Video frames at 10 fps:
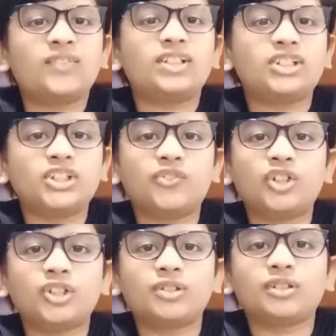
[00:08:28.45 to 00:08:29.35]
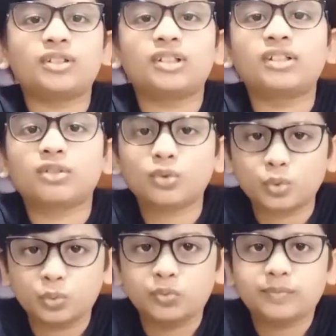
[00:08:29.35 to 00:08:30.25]
when she was
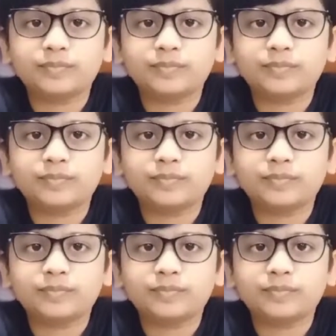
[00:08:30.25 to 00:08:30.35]
2,